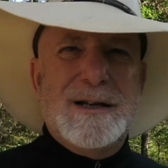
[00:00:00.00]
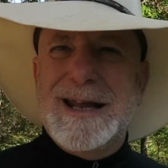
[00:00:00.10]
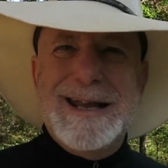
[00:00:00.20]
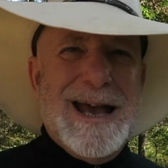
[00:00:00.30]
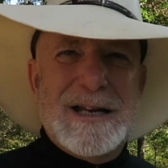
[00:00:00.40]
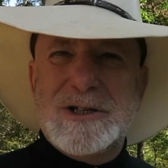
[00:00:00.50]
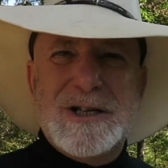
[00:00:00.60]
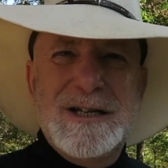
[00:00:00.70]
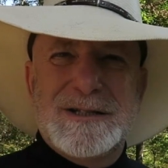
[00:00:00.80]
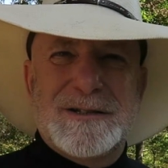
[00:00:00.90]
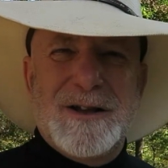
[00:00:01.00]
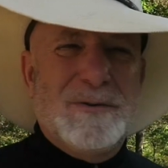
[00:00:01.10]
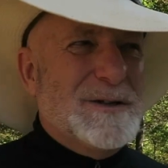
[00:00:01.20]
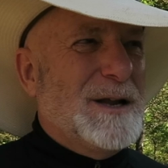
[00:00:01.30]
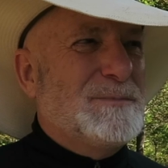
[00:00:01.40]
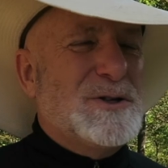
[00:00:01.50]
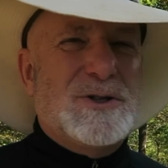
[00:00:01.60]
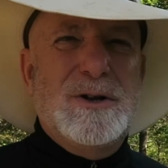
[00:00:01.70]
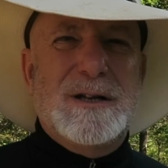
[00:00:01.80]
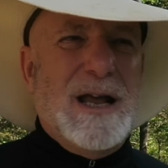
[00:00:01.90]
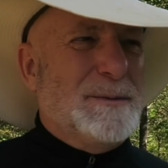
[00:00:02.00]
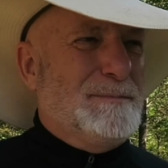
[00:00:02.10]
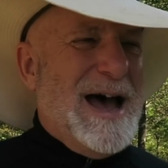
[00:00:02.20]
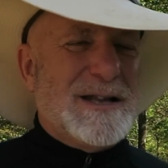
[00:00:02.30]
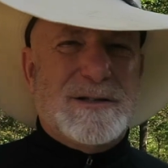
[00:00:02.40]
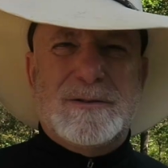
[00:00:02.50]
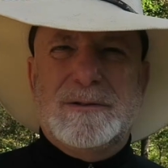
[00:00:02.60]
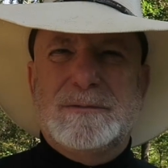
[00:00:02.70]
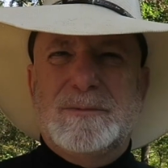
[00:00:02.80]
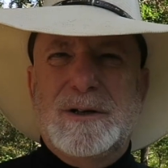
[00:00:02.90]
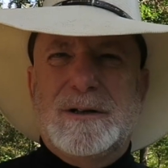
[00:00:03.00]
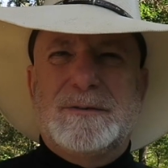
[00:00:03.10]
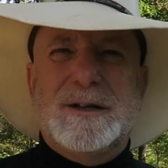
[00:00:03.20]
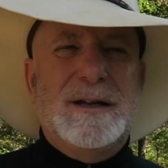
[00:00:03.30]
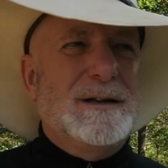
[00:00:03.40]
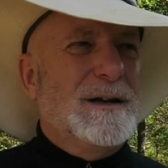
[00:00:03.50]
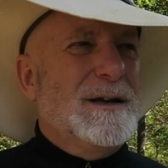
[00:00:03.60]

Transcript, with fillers: It ain't got a Jesus on it. I'm just, it had a bicycle wheel on the end